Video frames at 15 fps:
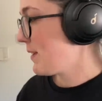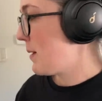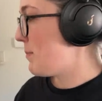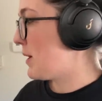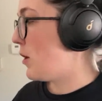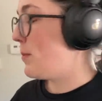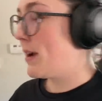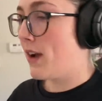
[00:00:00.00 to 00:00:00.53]

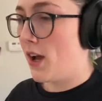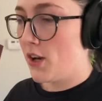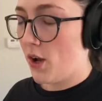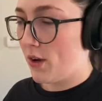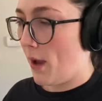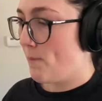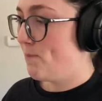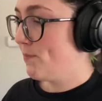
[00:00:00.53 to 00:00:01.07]
But oh my God,
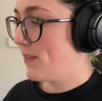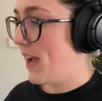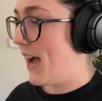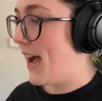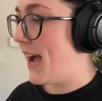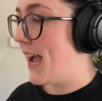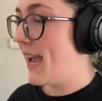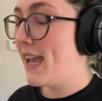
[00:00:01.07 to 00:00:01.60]
okay.
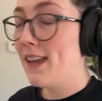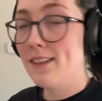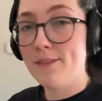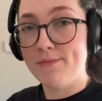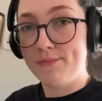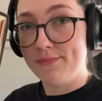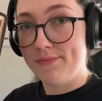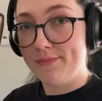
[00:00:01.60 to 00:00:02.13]

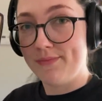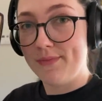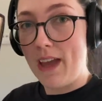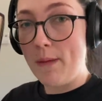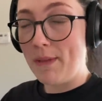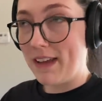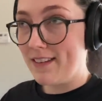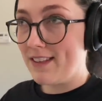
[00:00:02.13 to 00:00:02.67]

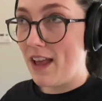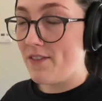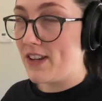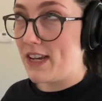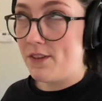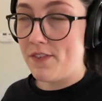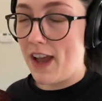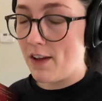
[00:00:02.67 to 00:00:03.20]
I'm like
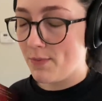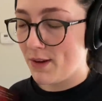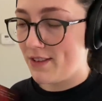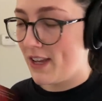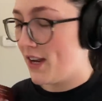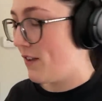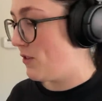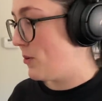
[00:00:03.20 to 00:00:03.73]

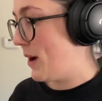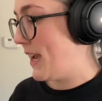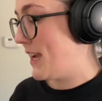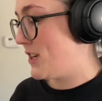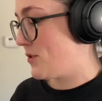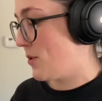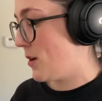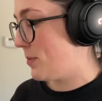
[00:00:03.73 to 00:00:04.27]
75% of the way
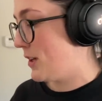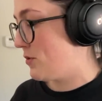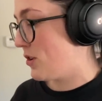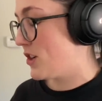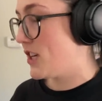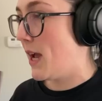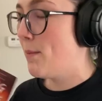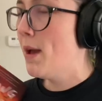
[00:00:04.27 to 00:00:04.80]
into wrong place,
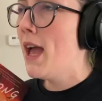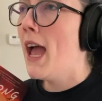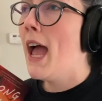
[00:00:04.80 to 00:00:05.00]
wrong time.